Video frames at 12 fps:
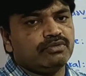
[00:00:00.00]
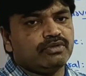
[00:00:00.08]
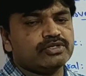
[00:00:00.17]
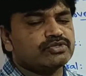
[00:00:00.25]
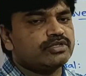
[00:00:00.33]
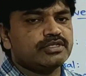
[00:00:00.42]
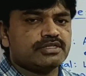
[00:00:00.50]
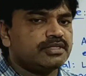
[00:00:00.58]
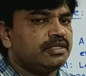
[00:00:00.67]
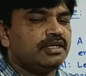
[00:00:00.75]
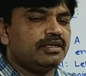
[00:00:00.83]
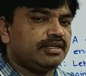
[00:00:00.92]
Okay students,
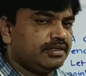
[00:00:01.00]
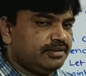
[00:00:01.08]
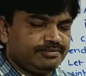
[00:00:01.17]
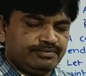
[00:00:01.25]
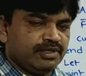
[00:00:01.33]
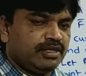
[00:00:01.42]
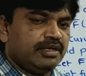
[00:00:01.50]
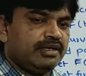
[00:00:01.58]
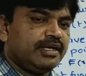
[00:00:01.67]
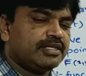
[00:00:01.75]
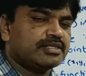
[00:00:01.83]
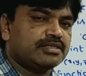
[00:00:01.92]
right.
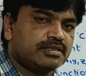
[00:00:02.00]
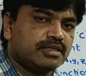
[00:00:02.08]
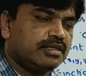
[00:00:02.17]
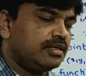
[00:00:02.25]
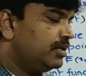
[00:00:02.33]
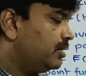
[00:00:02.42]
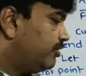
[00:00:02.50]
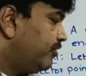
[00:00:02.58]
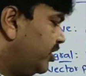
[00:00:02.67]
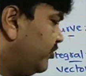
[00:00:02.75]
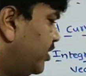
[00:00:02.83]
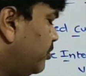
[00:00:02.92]
Next
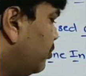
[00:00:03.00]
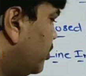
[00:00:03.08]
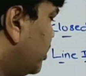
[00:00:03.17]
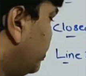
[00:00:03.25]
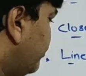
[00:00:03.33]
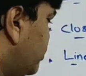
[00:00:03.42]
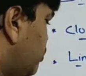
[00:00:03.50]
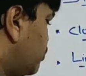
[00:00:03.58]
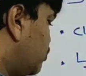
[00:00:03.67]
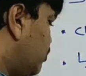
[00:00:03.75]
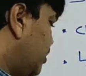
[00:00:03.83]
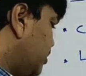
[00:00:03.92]
very very important definition
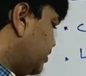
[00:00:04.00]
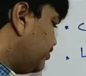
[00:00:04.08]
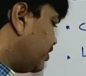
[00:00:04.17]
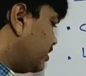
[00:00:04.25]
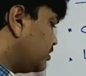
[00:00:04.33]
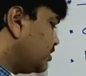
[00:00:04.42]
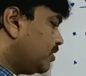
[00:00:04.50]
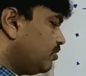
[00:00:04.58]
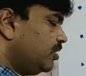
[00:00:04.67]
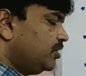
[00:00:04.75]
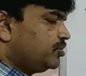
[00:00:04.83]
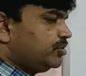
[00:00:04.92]
students,
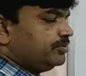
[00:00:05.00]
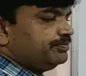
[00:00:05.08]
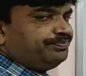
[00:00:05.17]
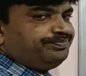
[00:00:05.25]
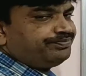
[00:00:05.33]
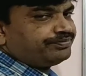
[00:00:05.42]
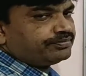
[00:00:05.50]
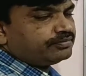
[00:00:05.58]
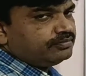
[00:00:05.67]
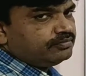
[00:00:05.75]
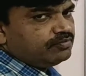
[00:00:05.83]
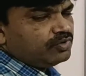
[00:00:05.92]
circulation.
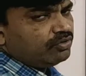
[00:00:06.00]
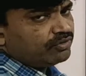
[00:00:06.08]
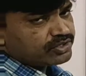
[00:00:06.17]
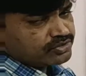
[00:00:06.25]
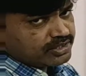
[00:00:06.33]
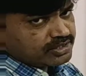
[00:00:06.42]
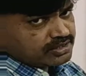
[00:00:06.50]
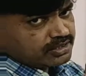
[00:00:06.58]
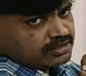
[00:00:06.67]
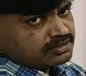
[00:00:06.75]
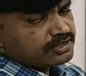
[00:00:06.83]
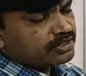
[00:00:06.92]
What students?
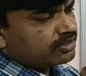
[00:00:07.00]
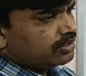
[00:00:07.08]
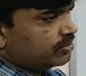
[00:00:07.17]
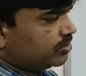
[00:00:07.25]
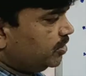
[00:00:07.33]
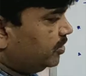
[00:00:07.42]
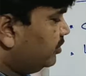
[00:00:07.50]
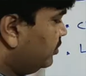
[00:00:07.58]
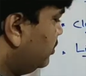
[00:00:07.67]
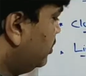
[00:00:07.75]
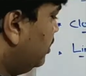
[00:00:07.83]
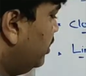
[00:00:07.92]
Circulation.
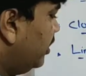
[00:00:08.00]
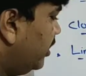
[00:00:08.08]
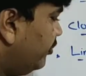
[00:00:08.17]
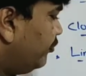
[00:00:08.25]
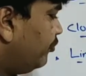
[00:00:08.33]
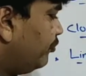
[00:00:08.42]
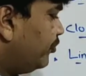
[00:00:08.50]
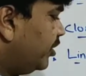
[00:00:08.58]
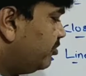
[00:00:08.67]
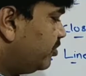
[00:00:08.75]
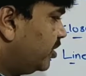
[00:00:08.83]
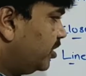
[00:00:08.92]
If
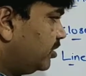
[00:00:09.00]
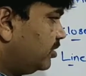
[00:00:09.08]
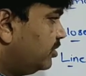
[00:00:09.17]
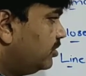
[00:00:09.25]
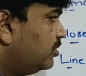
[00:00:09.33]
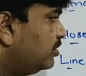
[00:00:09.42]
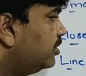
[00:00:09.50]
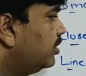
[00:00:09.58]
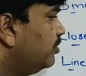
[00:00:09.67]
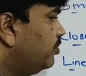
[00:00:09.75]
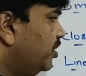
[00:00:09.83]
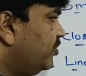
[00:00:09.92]
v bar,
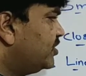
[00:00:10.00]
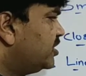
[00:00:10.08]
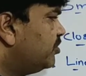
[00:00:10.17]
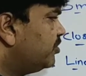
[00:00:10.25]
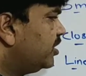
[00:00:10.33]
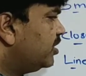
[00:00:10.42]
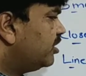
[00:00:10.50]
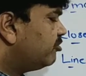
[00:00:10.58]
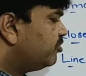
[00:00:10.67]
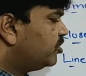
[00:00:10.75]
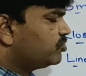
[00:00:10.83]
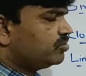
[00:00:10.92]
previously I'm taking
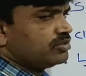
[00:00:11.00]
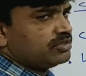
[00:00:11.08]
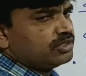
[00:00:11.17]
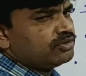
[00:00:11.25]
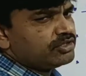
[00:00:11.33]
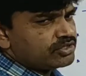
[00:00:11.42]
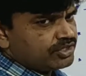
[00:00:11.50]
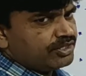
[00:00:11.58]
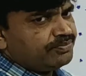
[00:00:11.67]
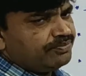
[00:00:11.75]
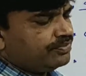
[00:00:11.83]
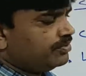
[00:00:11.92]
f bar students, now this
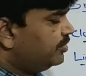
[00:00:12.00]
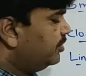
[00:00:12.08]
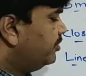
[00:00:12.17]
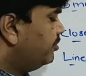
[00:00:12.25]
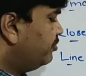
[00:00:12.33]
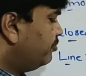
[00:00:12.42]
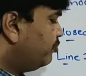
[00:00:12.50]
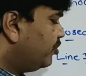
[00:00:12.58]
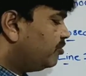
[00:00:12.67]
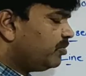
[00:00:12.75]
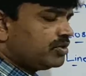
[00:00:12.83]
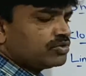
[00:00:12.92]
time
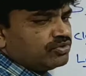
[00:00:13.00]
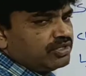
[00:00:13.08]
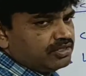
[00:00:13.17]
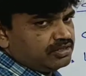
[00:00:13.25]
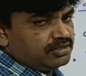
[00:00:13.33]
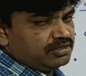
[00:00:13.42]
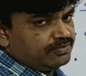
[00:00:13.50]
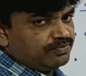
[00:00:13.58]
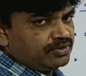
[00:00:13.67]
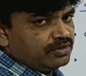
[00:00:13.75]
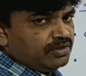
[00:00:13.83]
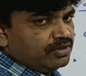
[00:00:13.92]
v bar students,
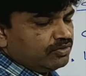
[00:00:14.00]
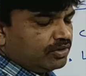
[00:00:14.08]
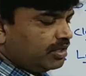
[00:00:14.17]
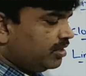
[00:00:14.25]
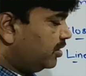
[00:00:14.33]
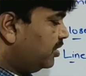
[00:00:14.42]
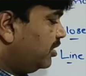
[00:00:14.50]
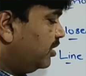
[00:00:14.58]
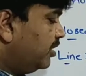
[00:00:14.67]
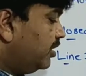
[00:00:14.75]
okay,